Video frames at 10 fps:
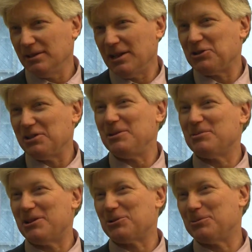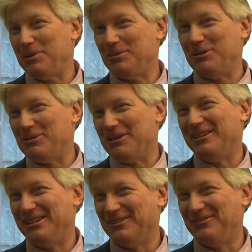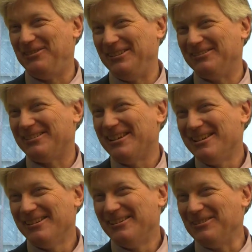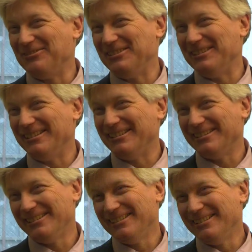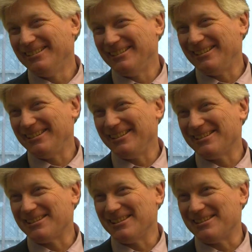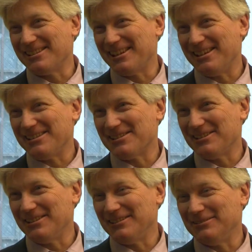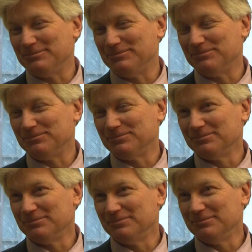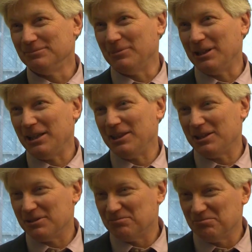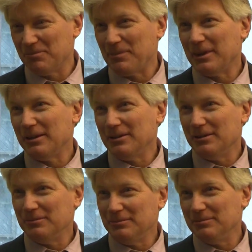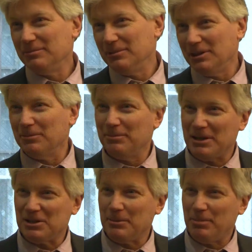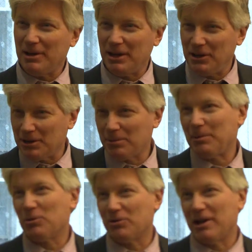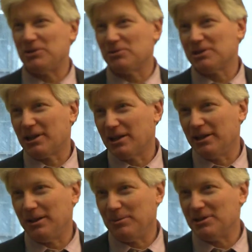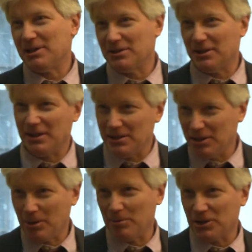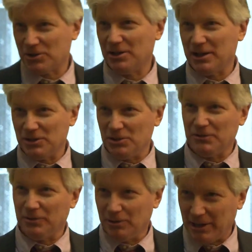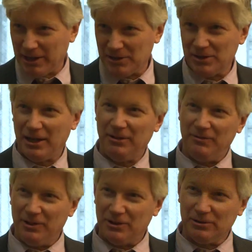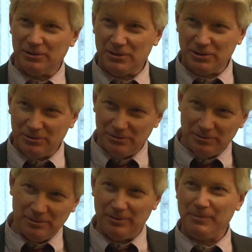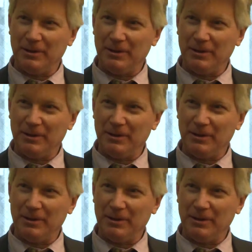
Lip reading: Actually, it seems logical to people who aren't in the field. Often, I think is the case. But I think, you know, basically, I think they're probably more gradualist like I am, in the sense that they see harm reduction as useful as a vehicle to